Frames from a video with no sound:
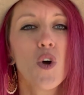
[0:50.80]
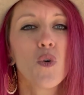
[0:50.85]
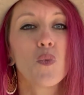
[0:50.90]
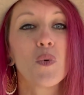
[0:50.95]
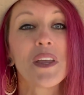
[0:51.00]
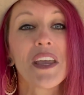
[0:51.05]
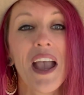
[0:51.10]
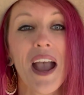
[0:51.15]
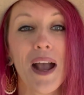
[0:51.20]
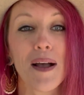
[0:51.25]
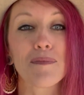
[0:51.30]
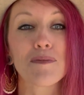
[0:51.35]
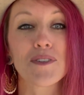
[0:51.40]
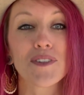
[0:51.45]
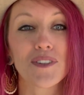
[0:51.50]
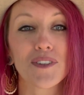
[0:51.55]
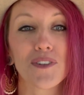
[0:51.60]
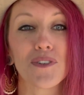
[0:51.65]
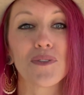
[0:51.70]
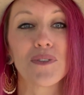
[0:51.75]
we
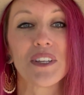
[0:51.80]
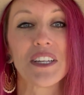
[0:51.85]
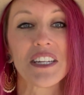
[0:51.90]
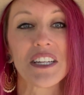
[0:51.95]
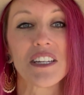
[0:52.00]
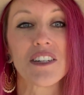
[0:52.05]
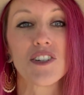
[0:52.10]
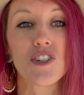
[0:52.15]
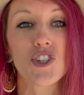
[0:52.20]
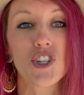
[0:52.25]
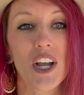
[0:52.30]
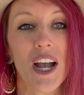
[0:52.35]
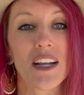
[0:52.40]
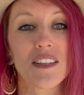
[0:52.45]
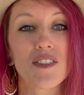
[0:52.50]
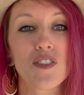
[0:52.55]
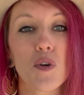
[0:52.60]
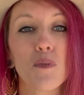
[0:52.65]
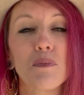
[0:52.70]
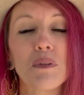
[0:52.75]
absolutely need to chat.
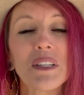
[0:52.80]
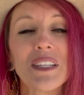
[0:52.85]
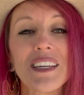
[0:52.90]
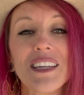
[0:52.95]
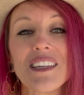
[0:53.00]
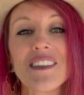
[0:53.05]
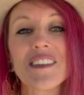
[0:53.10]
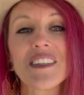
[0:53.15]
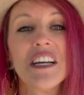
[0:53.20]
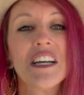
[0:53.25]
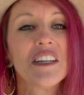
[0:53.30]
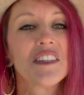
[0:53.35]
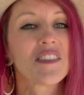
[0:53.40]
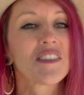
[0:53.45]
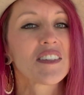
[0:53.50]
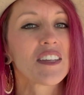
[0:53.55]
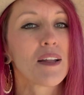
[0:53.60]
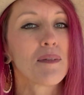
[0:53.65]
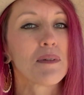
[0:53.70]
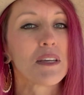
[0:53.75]
So please
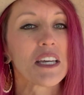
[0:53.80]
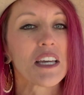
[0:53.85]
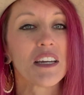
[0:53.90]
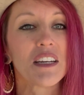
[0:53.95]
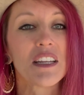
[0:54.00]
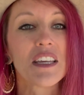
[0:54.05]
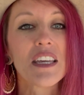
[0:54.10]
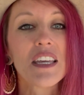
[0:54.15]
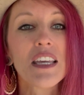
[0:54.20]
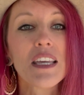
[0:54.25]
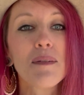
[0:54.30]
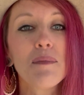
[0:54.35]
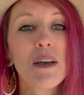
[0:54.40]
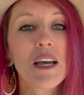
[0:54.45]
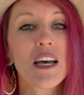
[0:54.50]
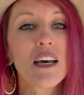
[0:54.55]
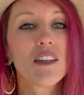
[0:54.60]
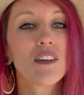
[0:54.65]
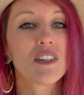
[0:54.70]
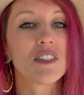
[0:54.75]
send me an
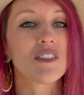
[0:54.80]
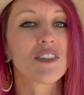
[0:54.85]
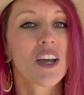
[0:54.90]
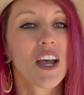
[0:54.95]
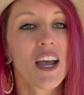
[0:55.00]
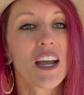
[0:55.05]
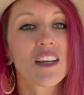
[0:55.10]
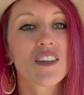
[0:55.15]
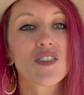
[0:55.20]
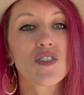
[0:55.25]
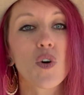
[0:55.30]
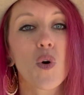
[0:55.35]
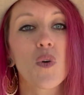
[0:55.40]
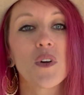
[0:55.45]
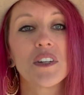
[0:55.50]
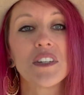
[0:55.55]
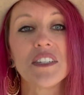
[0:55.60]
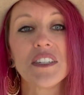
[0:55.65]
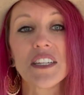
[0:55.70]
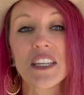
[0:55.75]
email, a text, or
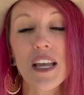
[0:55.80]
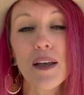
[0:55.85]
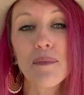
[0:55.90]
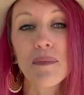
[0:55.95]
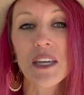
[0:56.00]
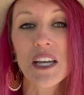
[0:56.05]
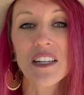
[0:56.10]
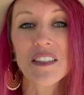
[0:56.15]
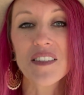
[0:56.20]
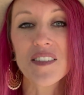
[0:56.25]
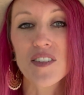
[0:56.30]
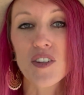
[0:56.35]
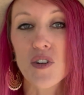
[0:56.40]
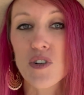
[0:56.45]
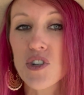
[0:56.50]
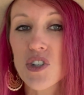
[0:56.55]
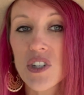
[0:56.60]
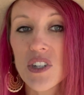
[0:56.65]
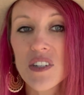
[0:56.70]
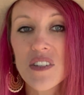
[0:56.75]
DM me on
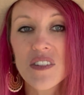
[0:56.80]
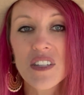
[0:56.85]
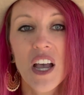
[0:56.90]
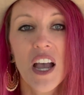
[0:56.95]
socials.